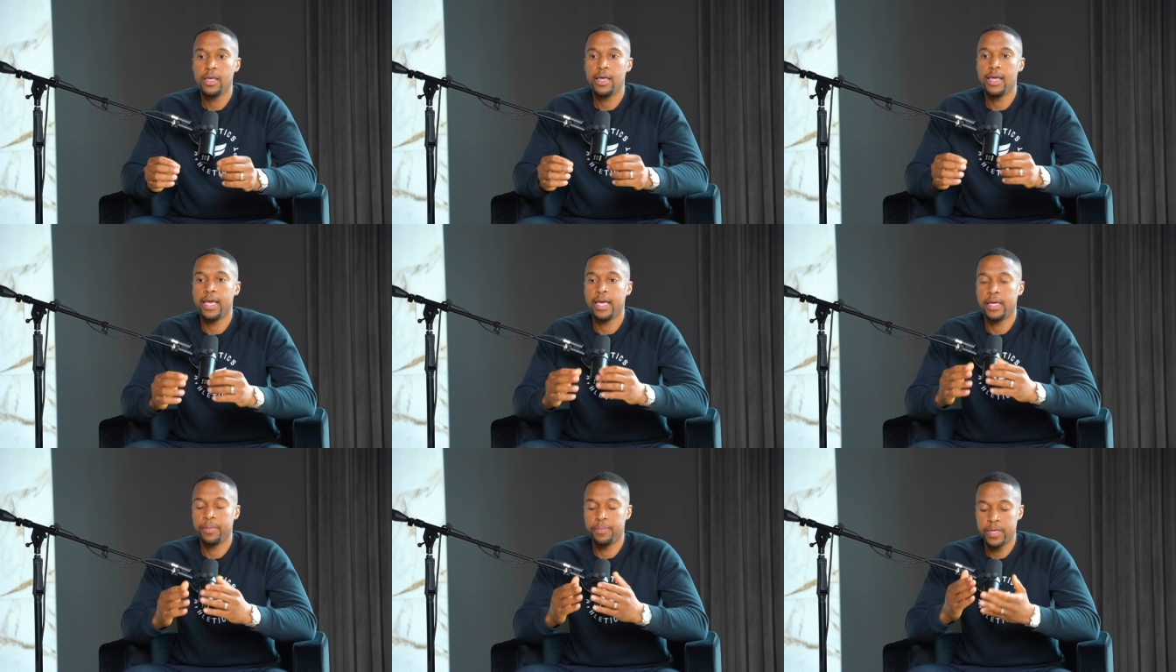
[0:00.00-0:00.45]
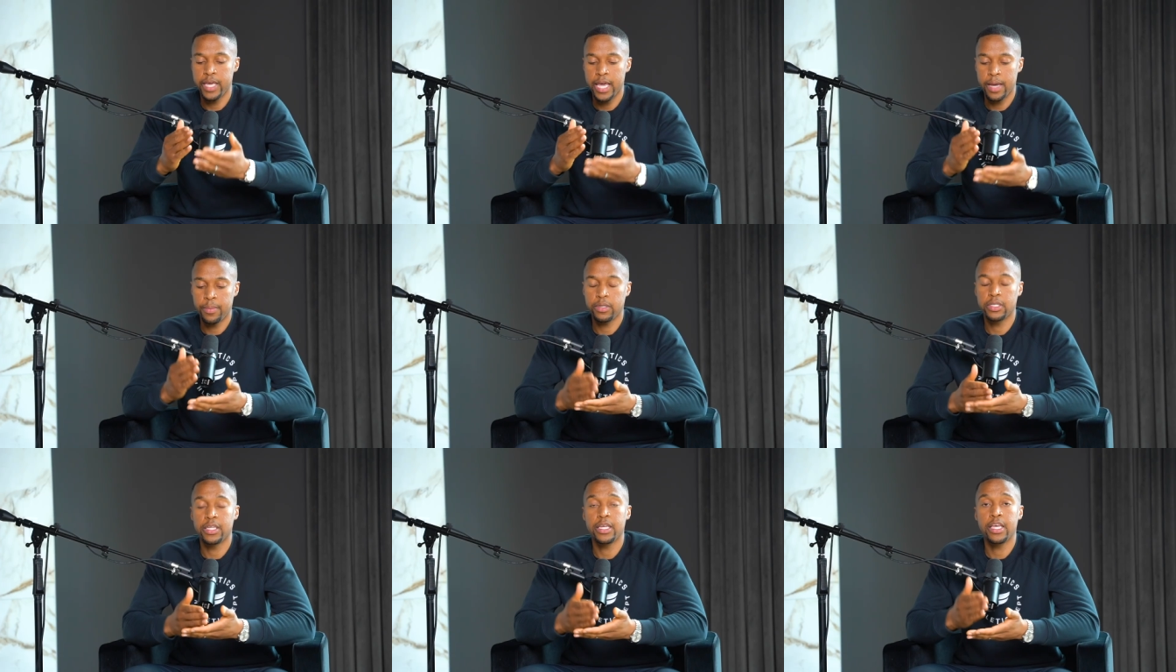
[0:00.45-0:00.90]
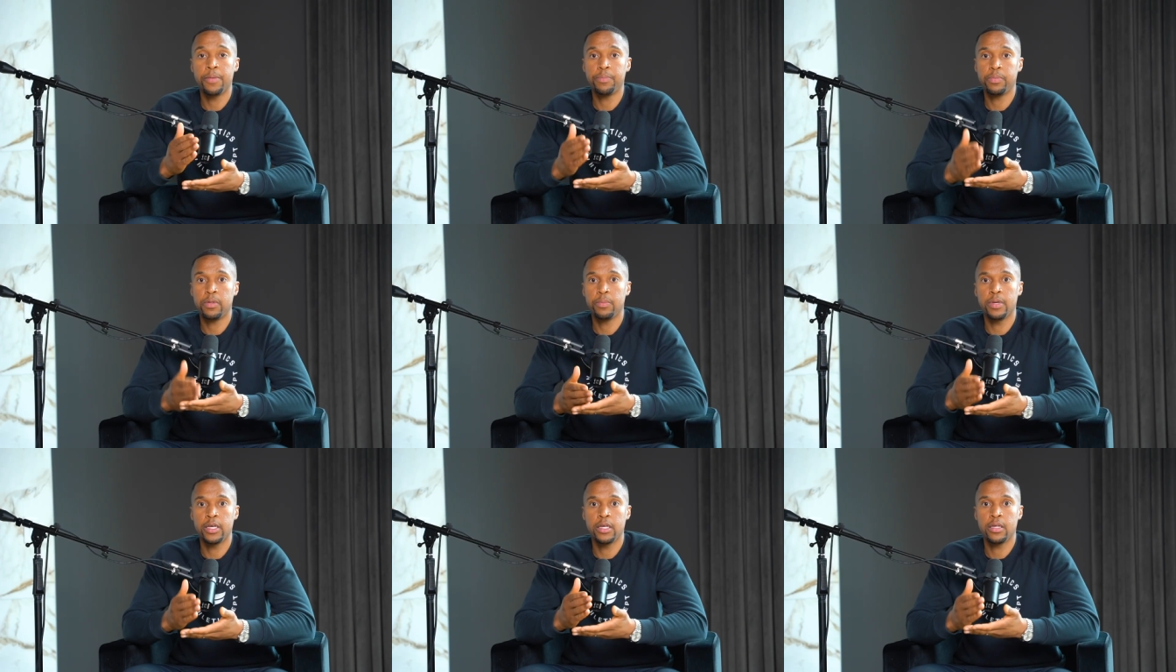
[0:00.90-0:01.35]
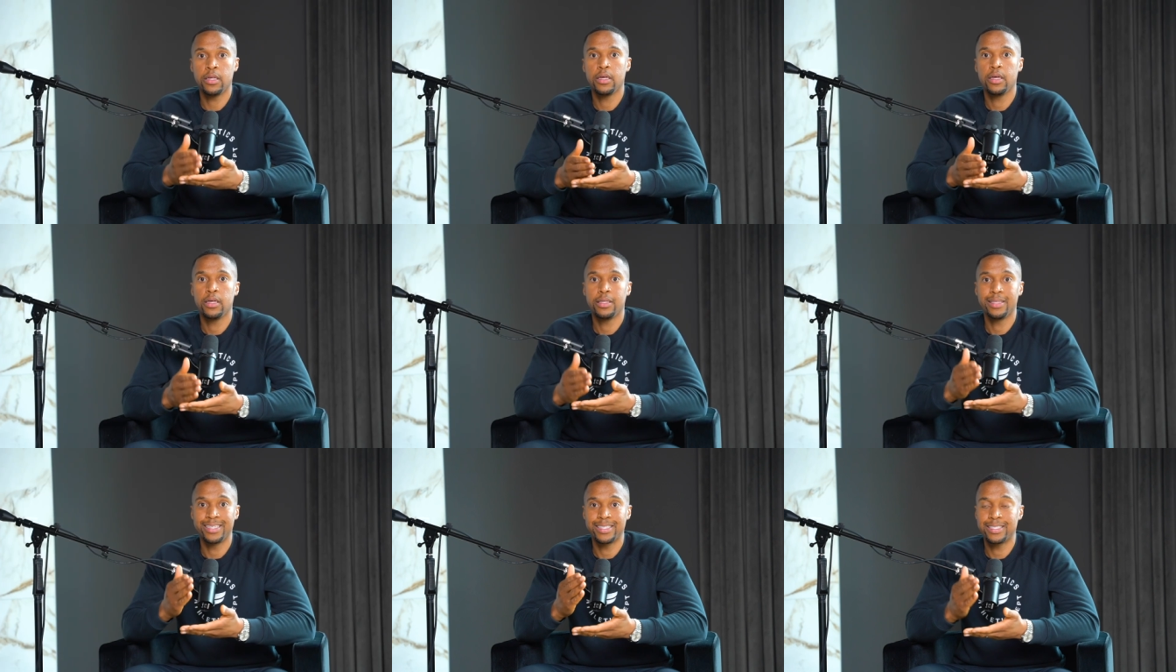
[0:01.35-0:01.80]
and be able to implement
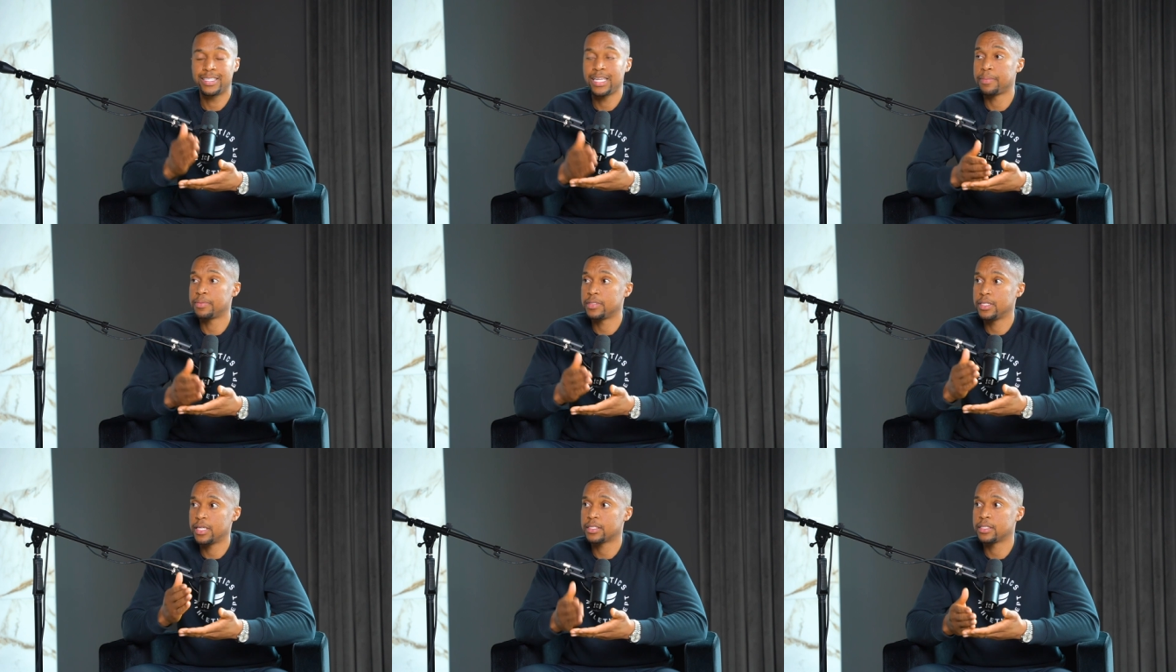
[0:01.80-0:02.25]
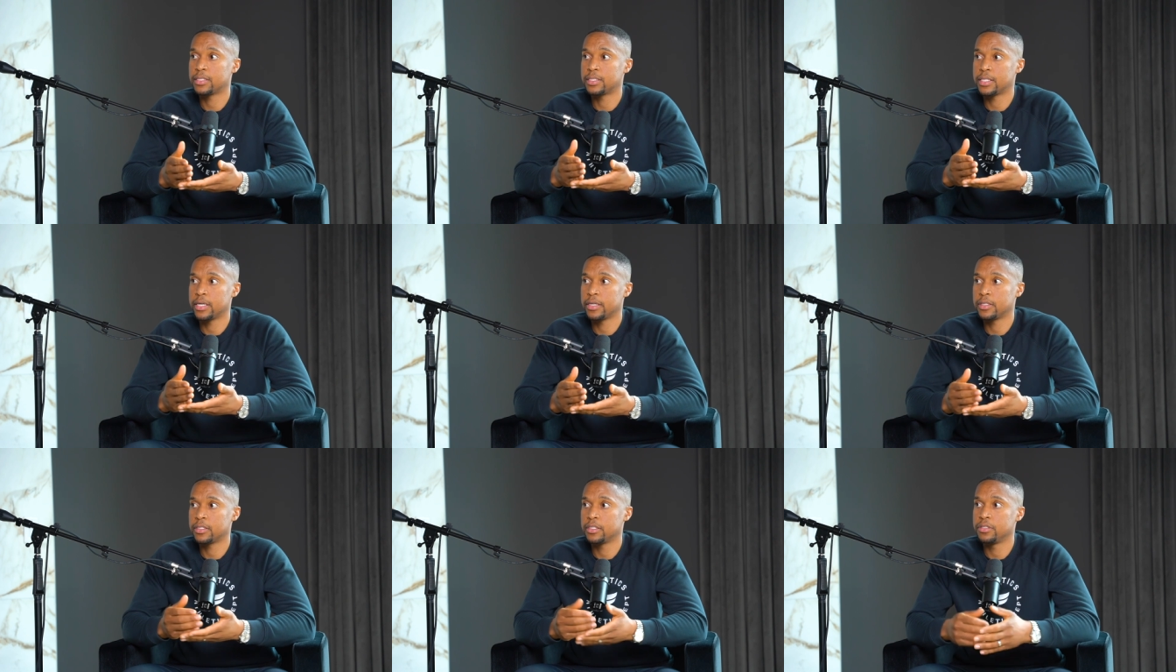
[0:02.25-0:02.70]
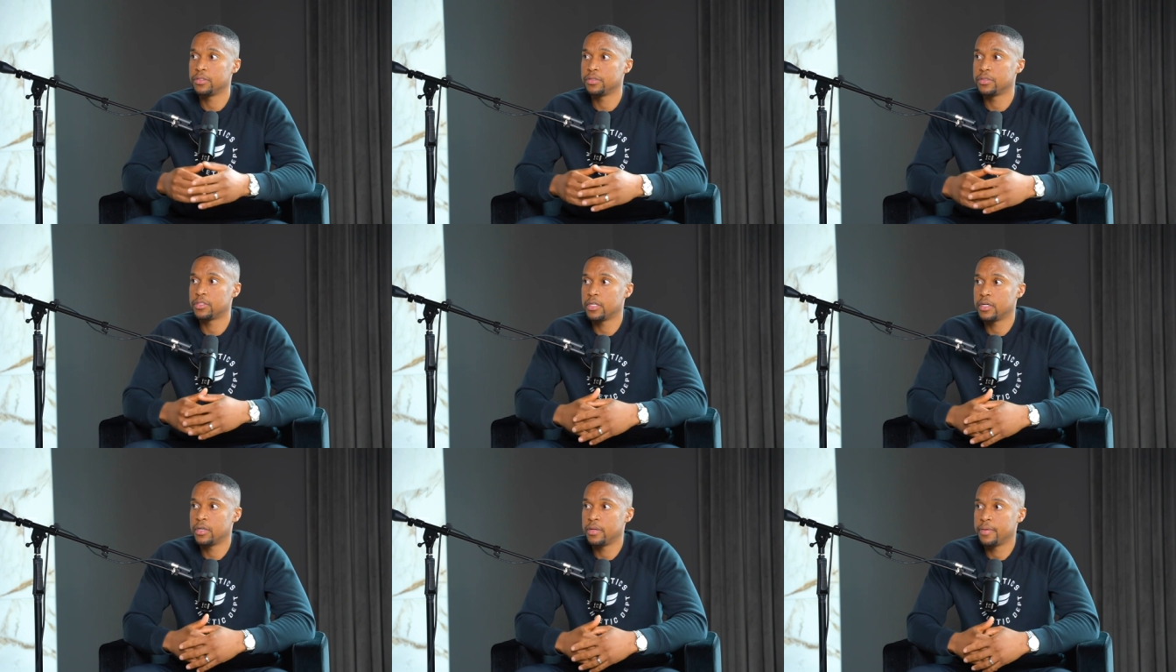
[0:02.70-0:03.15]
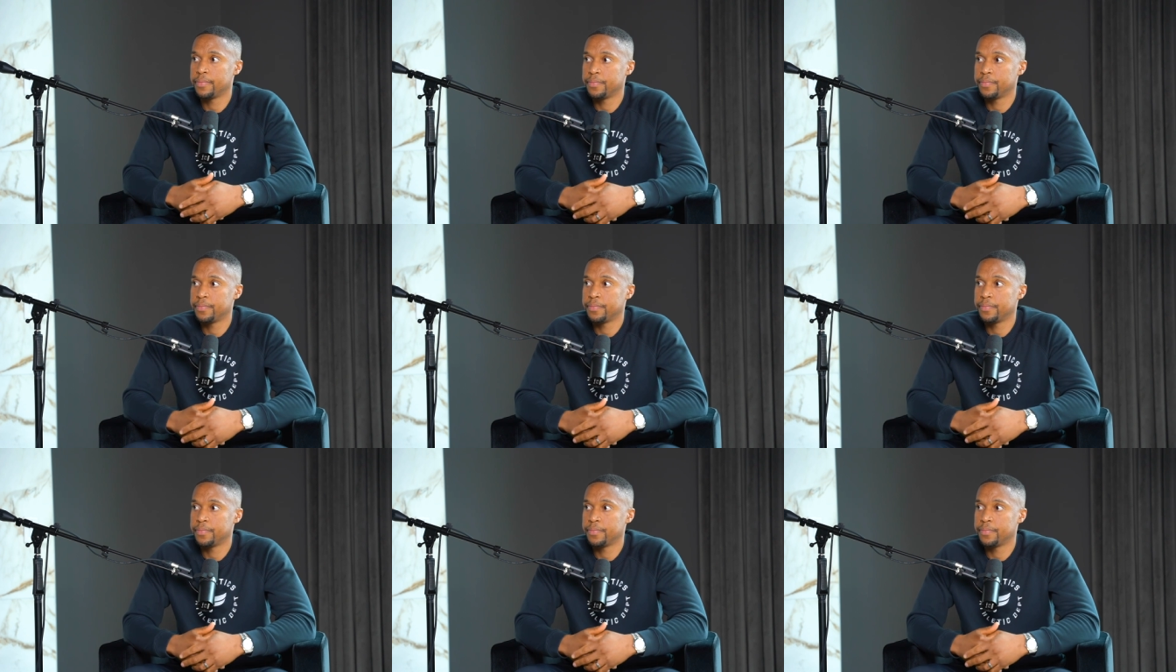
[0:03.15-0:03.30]
the steps necessary to do so.